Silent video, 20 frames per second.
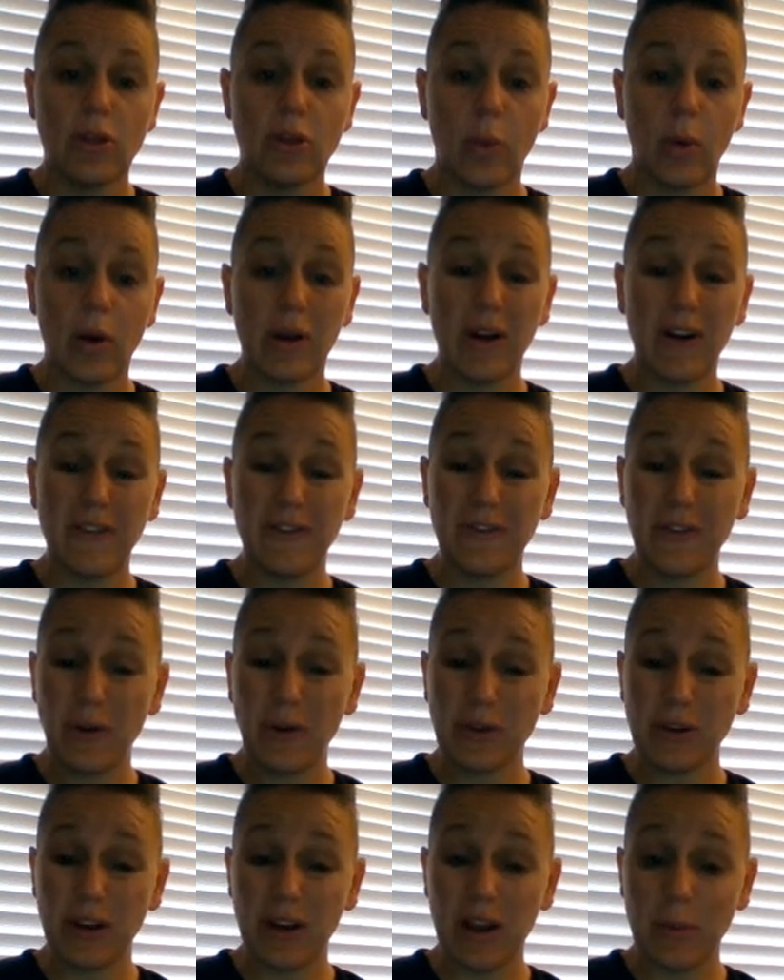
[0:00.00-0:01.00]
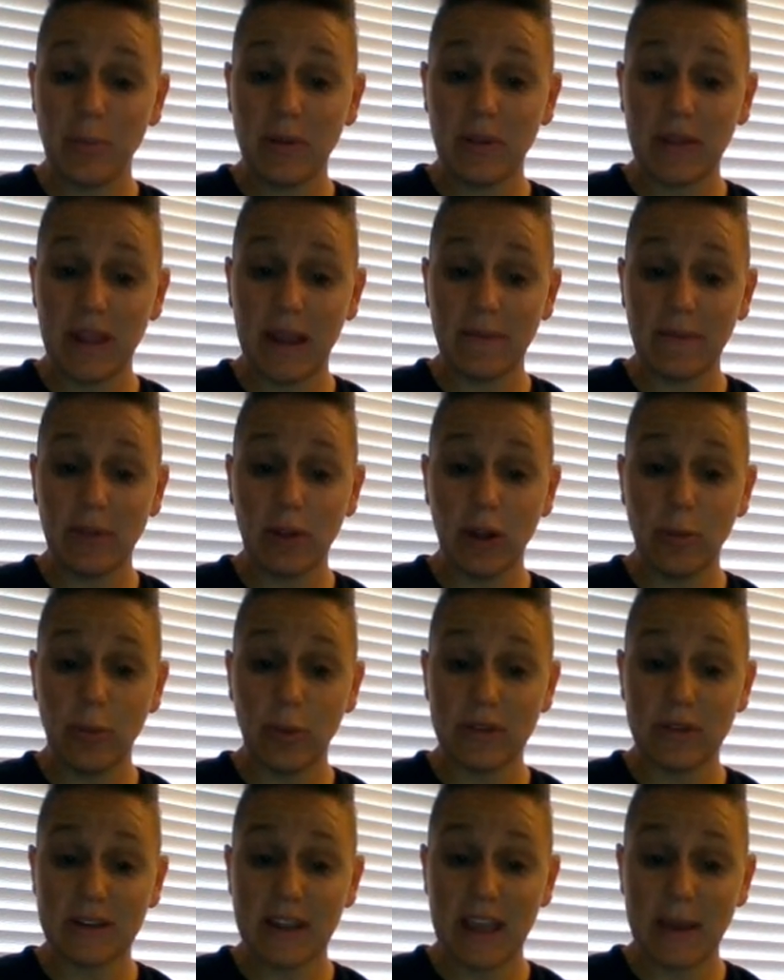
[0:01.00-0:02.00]
The one all folded up in the
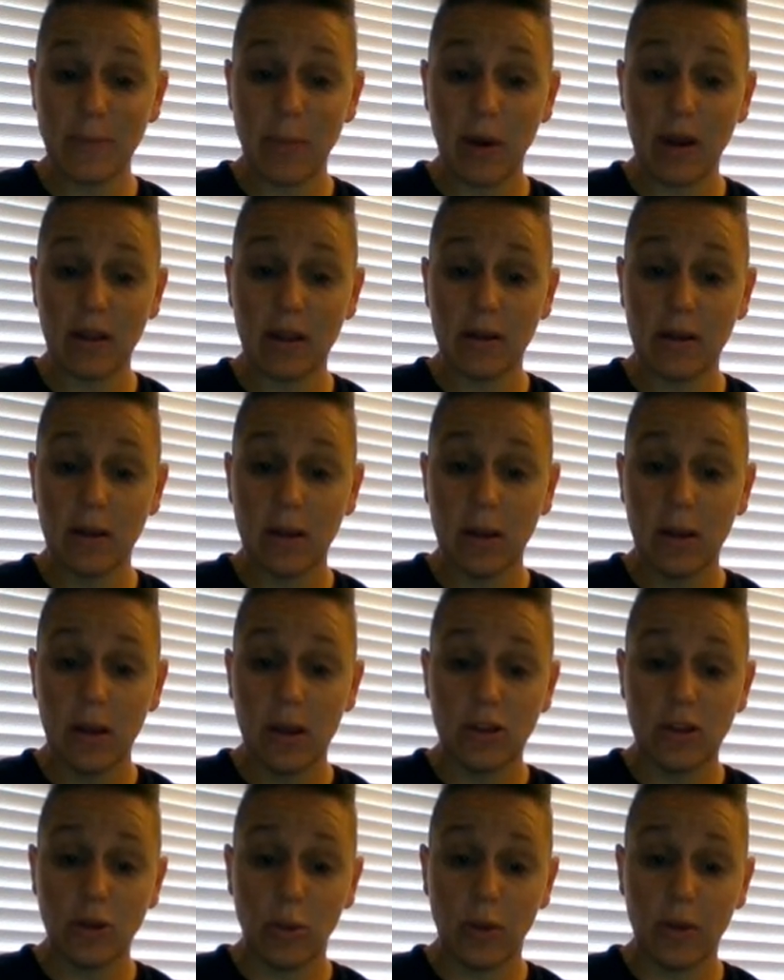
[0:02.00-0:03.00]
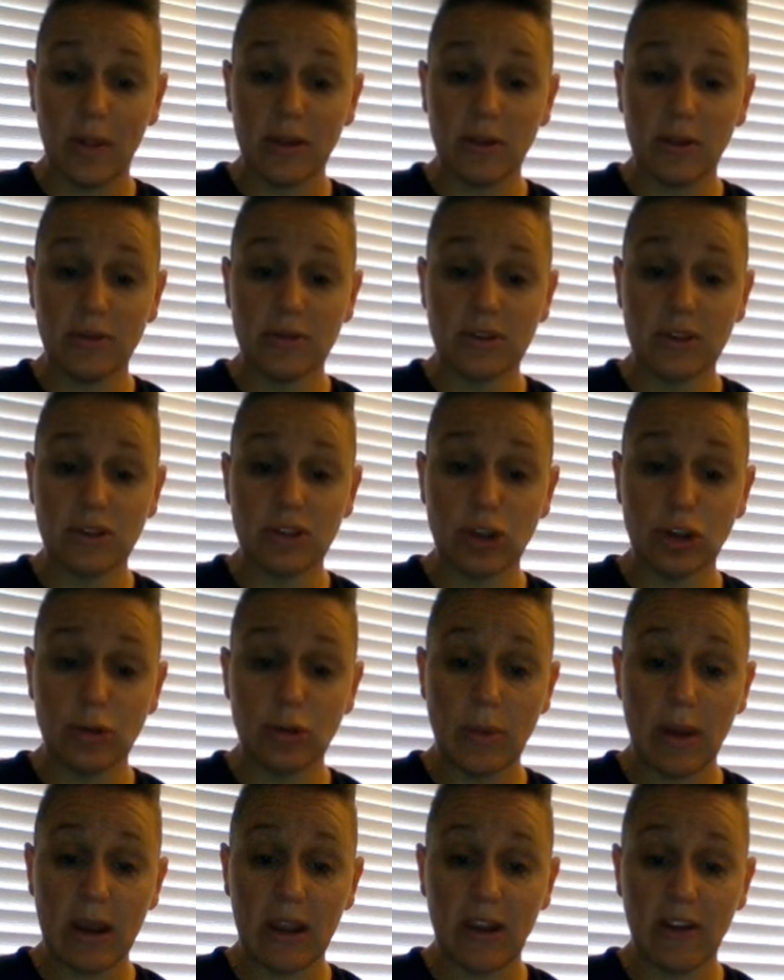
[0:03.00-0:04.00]
envelope with tape on it. The one that uses
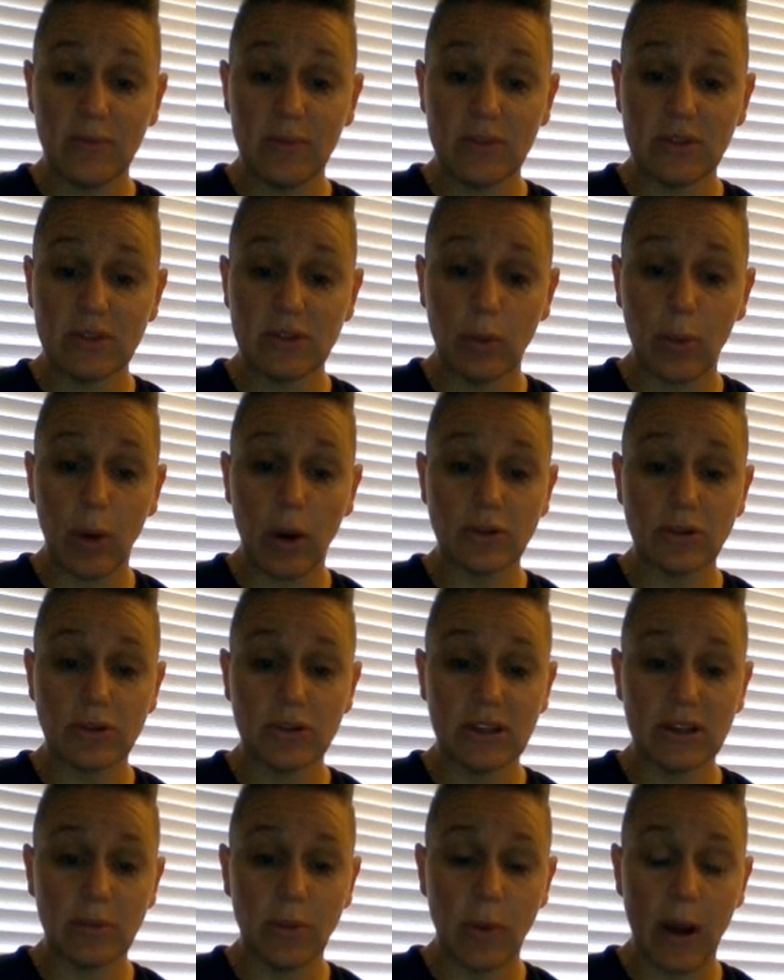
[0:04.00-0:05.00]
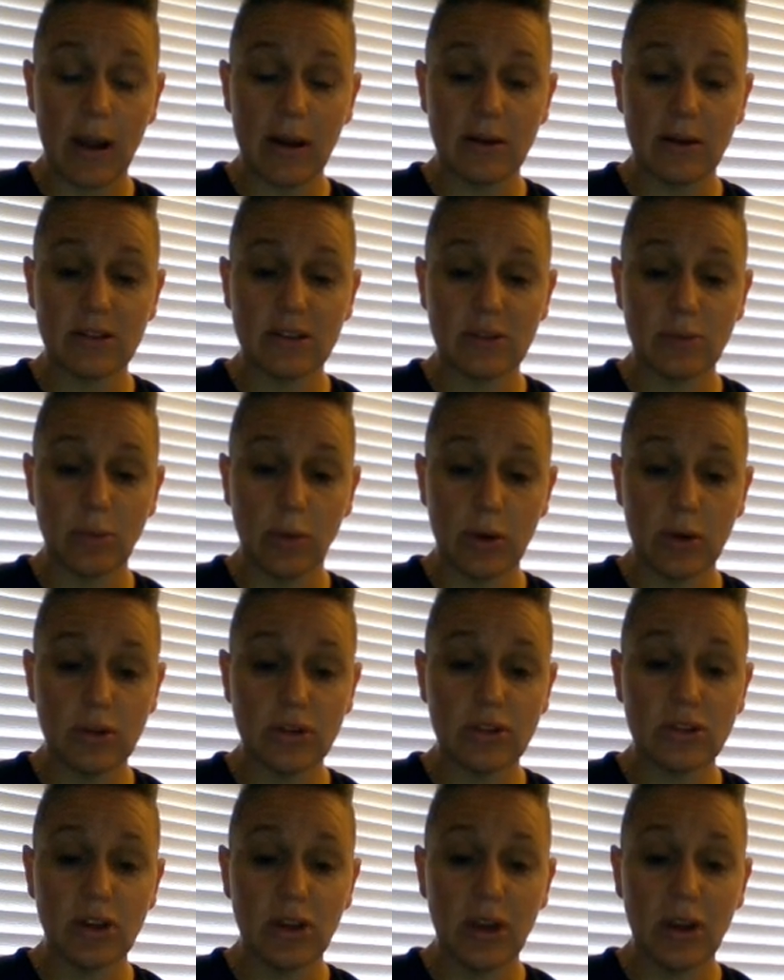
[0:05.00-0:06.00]
too many of Mr. Walter Dean Myers'
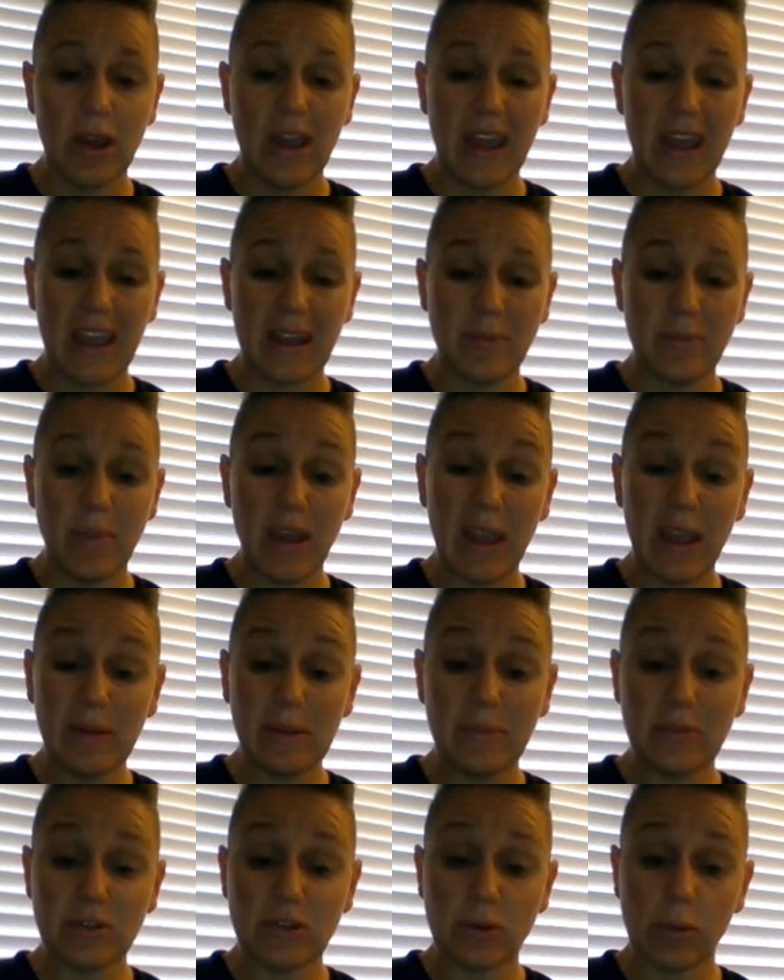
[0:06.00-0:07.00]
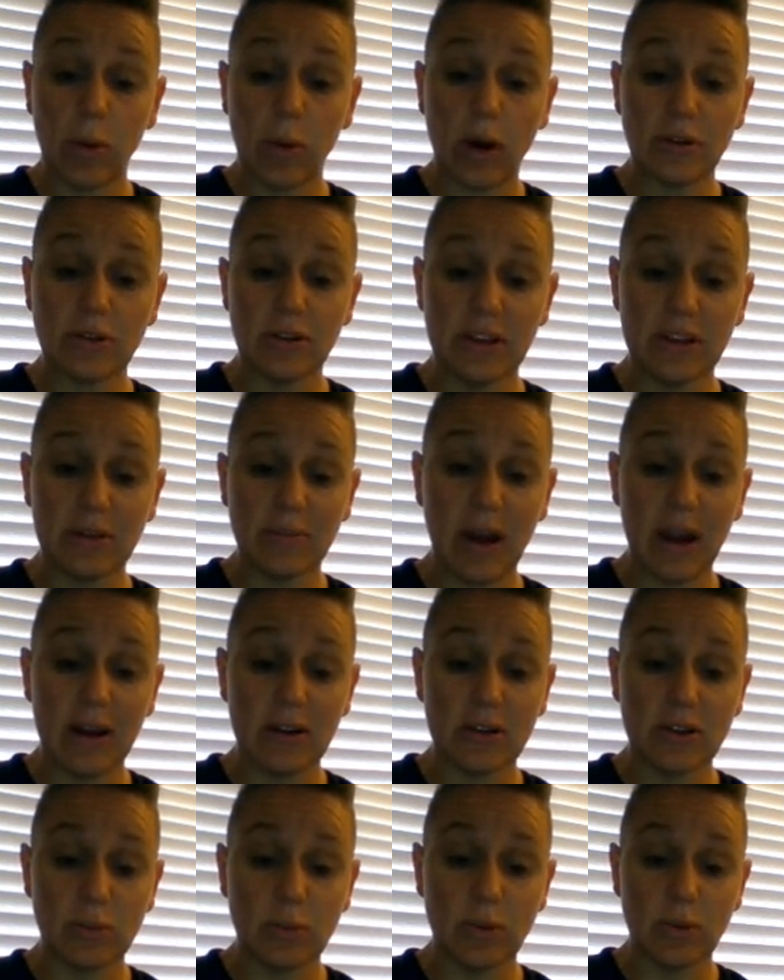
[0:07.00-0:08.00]
words. And maybe Mr. Walter Dean
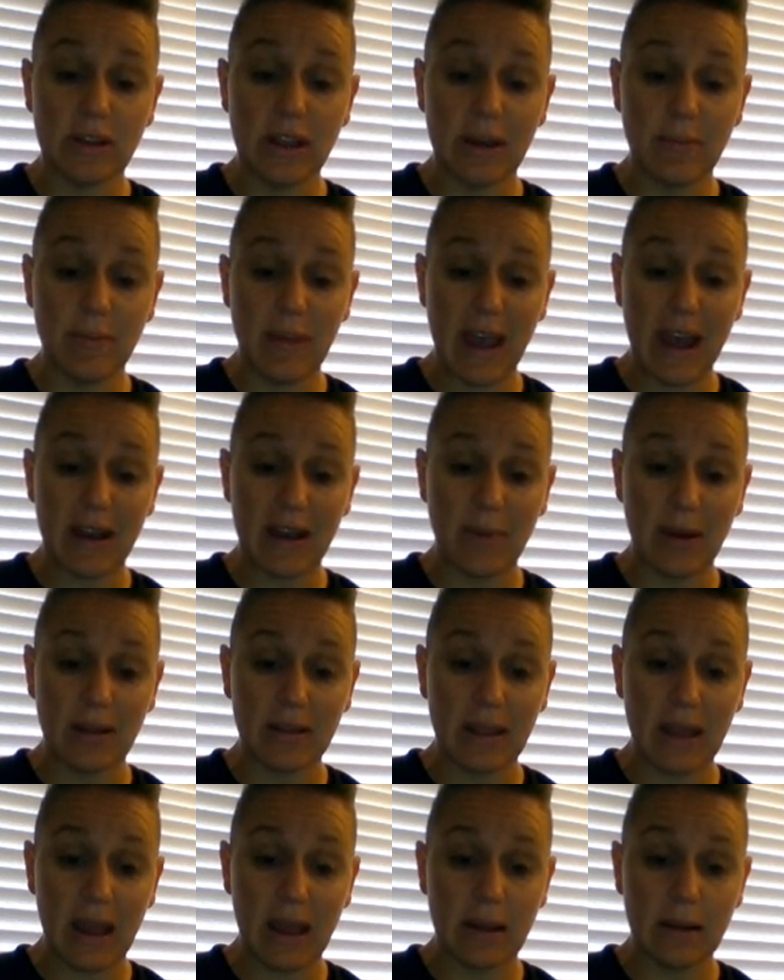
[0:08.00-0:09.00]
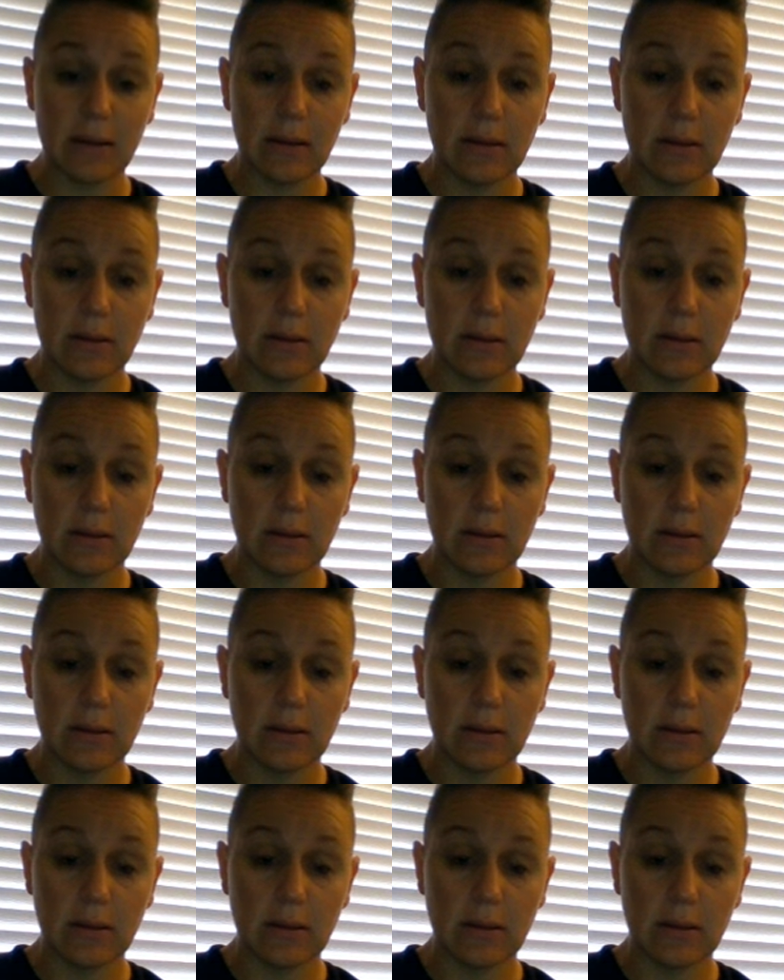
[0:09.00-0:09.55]
Myers would get mad about that.